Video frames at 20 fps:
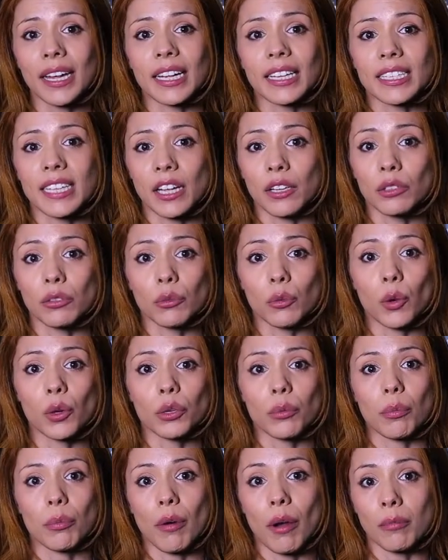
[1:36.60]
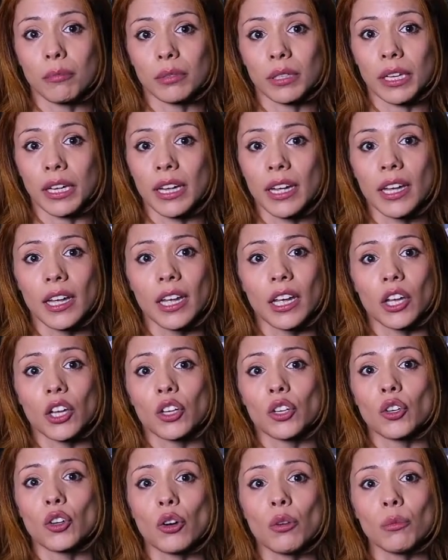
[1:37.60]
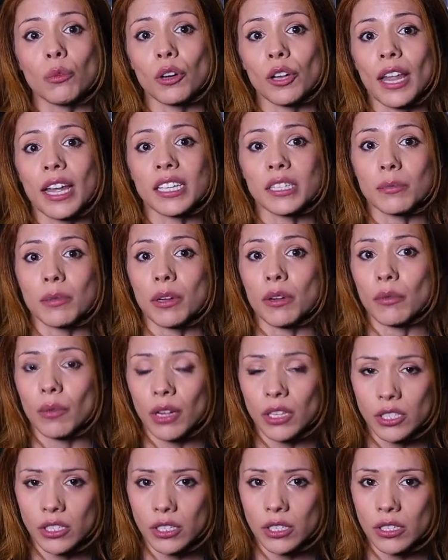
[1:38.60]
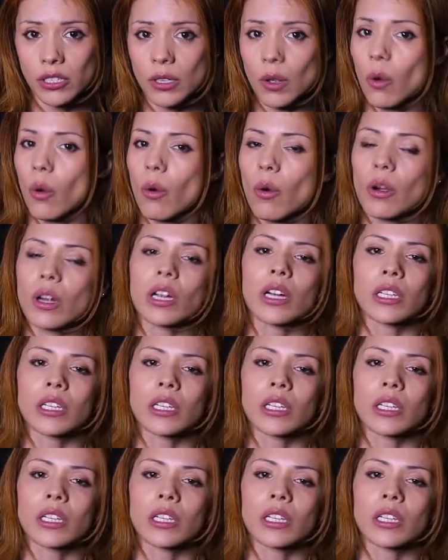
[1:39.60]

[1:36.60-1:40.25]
a tailored quote promptly. No more last minute rushes or